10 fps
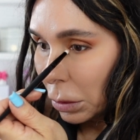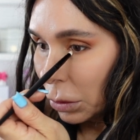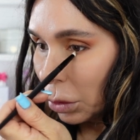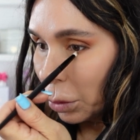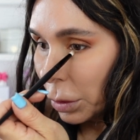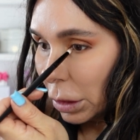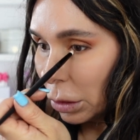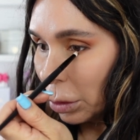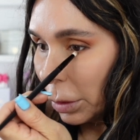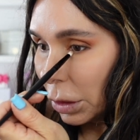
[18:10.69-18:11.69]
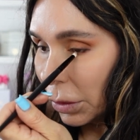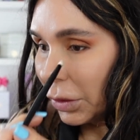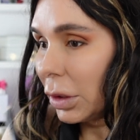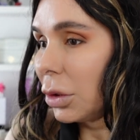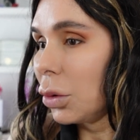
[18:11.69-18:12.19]
to bring
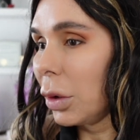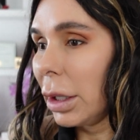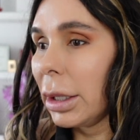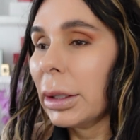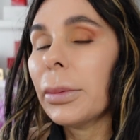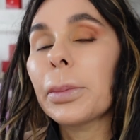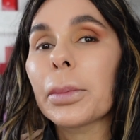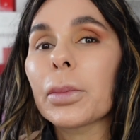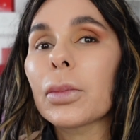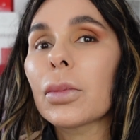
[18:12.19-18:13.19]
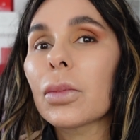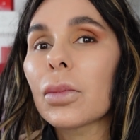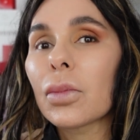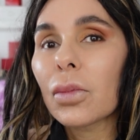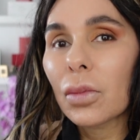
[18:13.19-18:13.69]
luminosity to the eye.
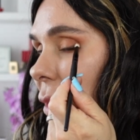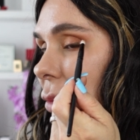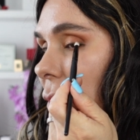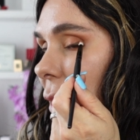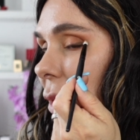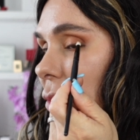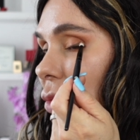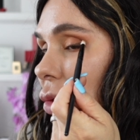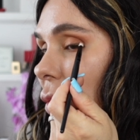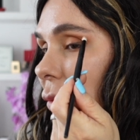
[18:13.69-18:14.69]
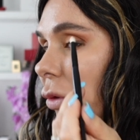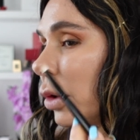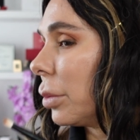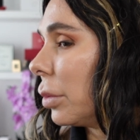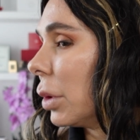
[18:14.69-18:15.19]
I really enjoy
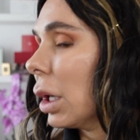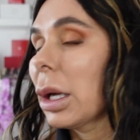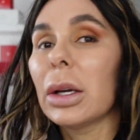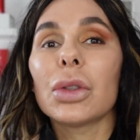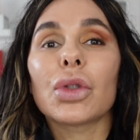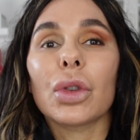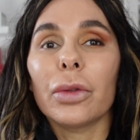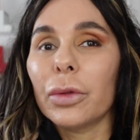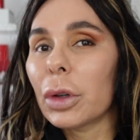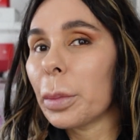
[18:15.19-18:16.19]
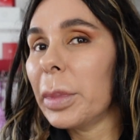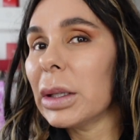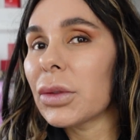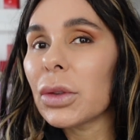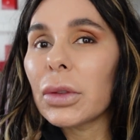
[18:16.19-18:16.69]
from Tom Ford
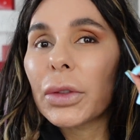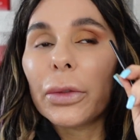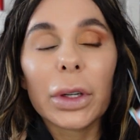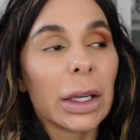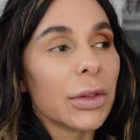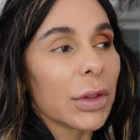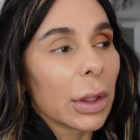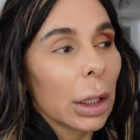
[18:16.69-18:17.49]
pencils, friends.